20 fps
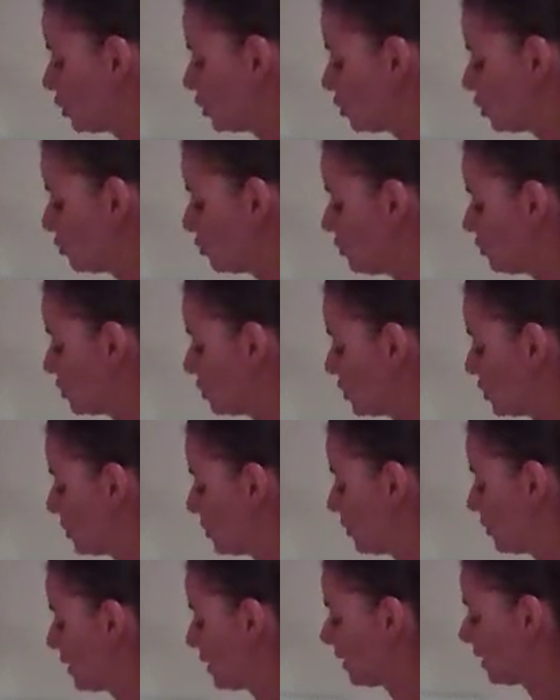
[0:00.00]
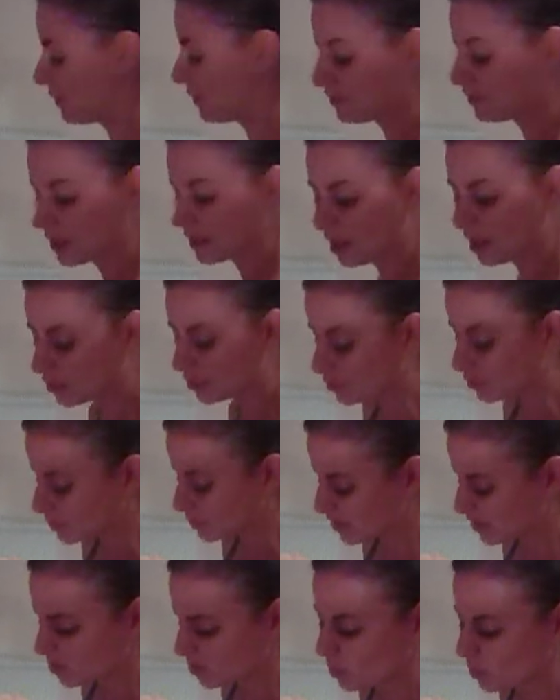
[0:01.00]
we choose to only have avocados,
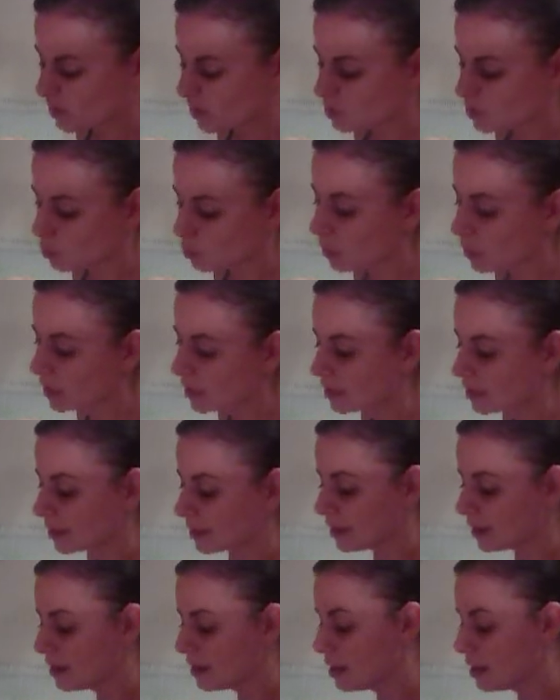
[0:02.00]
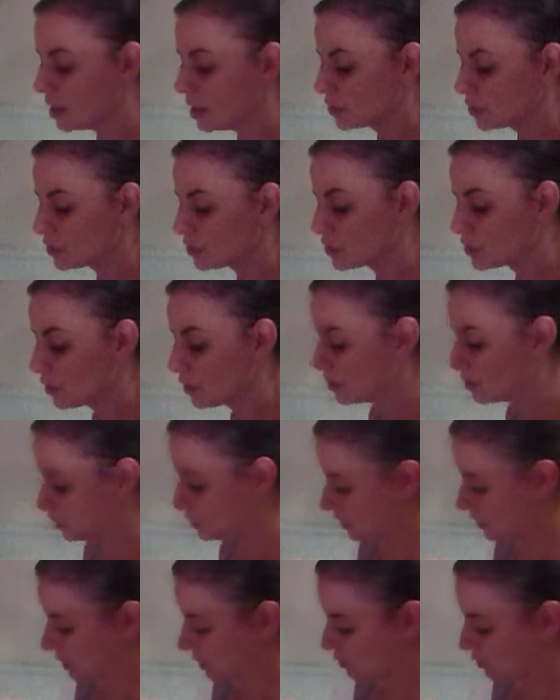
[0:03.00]
say, once a week. So
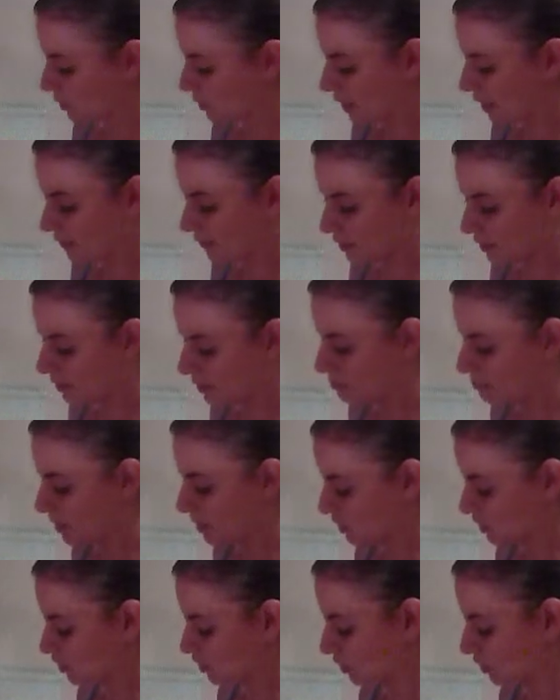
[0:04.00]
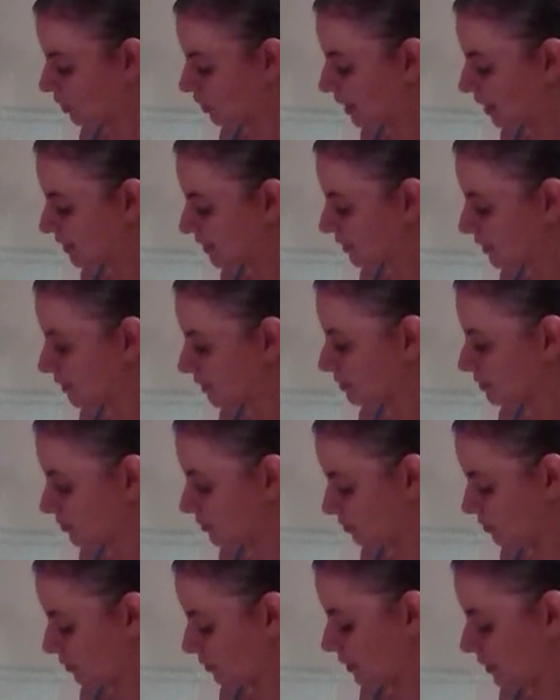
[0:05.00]
tonight we're having a much lighter
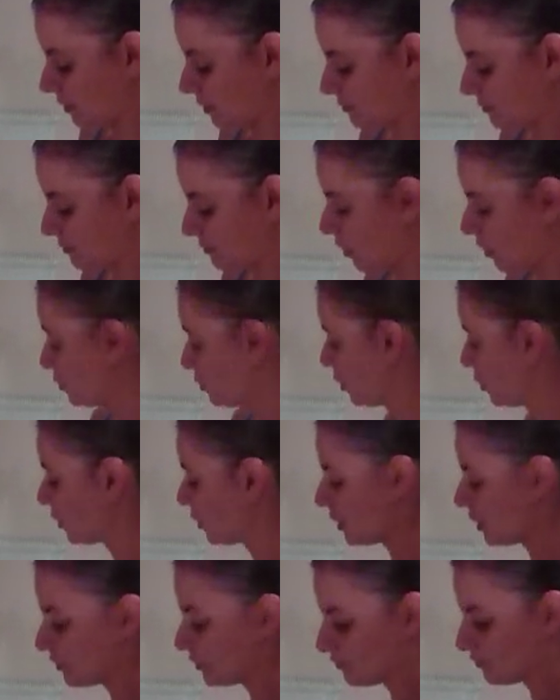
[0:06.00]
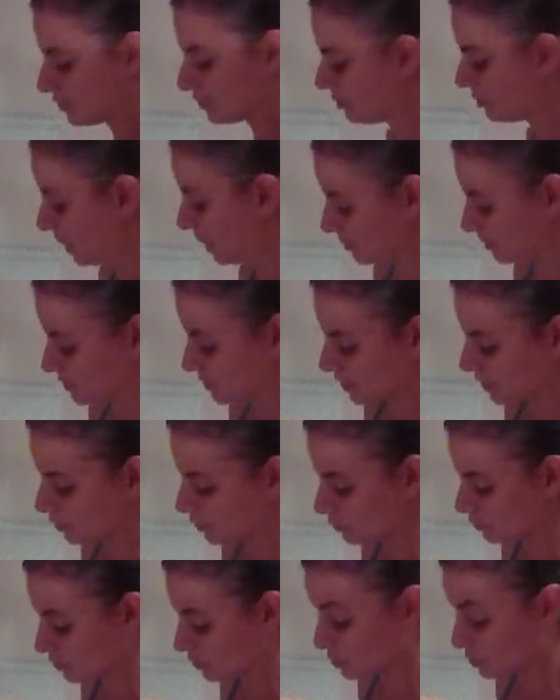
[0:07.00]
alternative for our baked
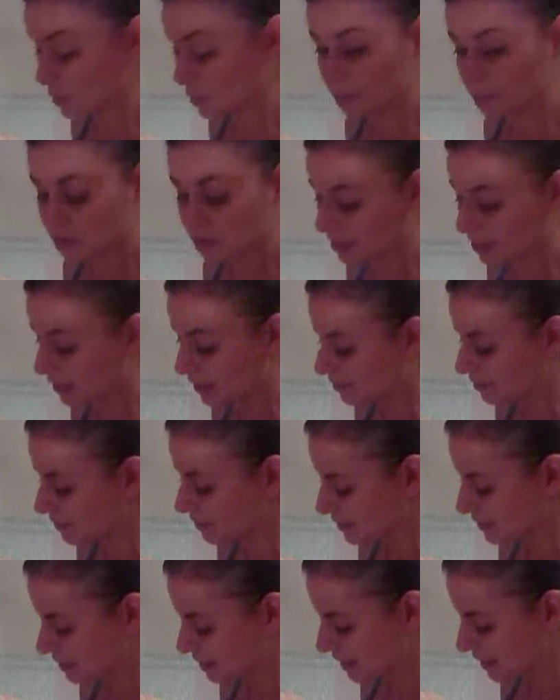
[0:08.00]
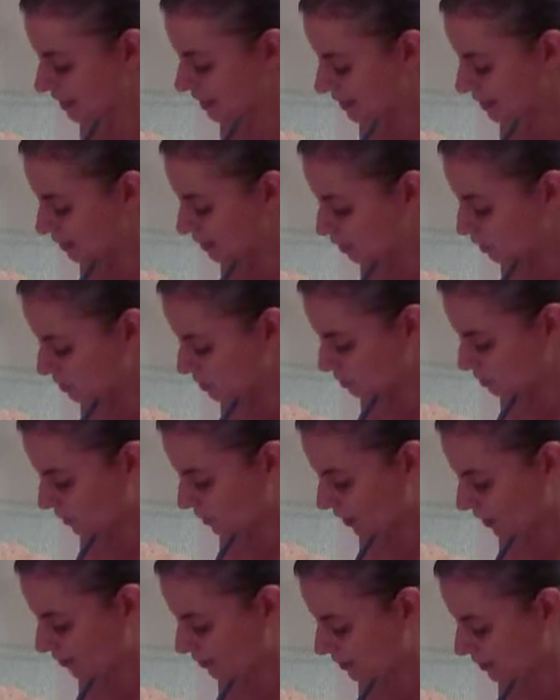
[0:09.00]
potatoes. So what I'm doing here is just
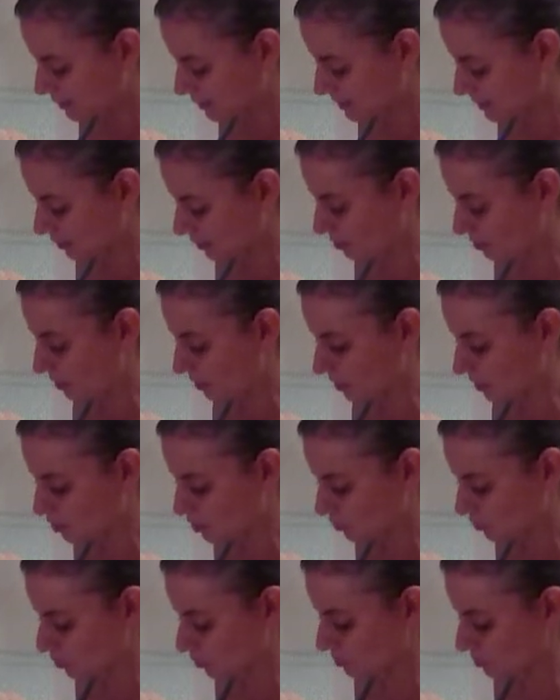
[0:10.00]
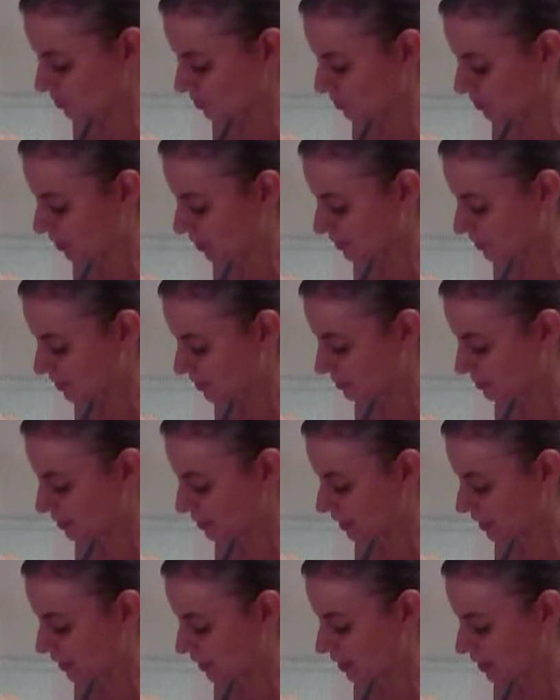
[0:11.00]
preparing some mushrooms. We're going to
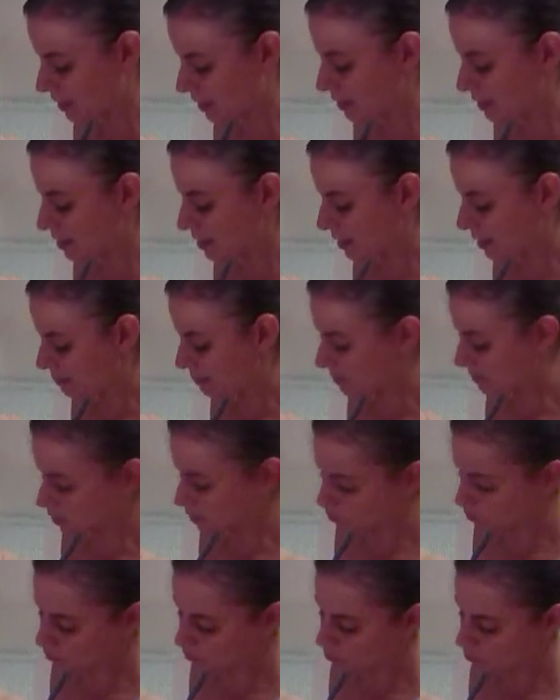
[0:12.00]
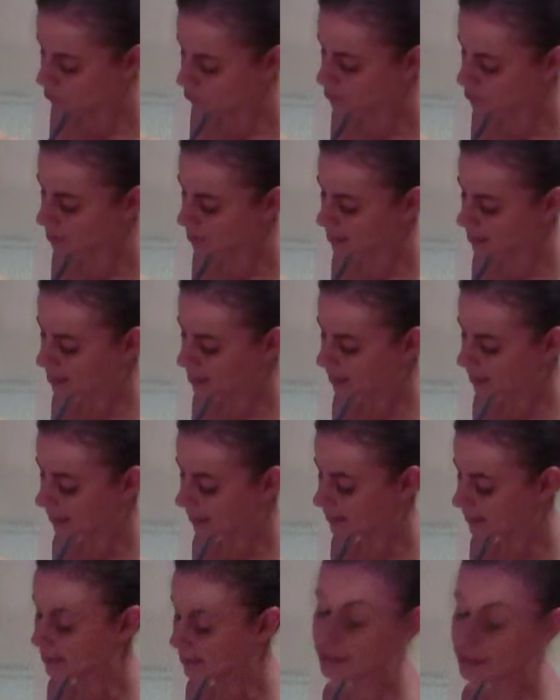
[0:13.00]
make a mushroom,
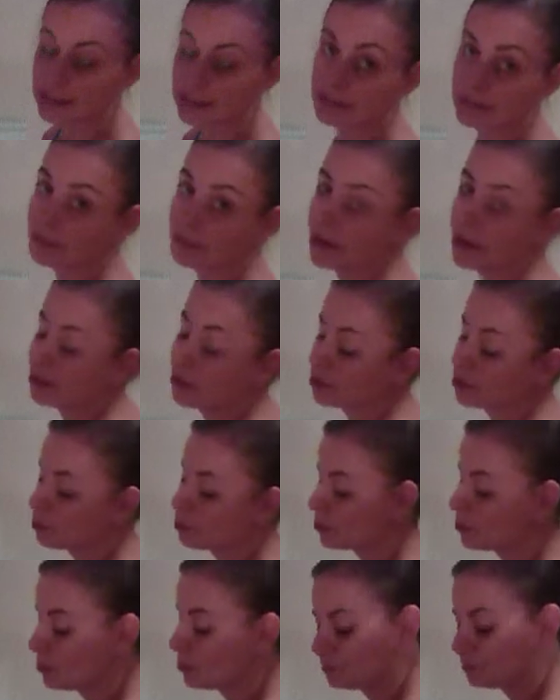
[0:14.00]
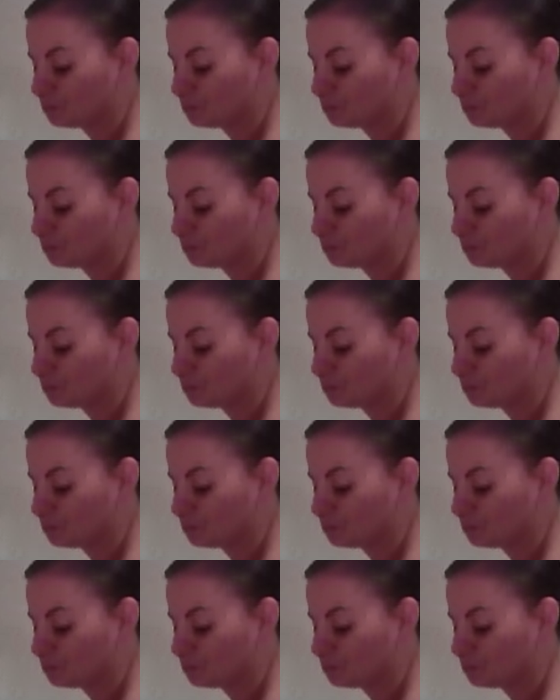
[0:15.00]
onion, tomato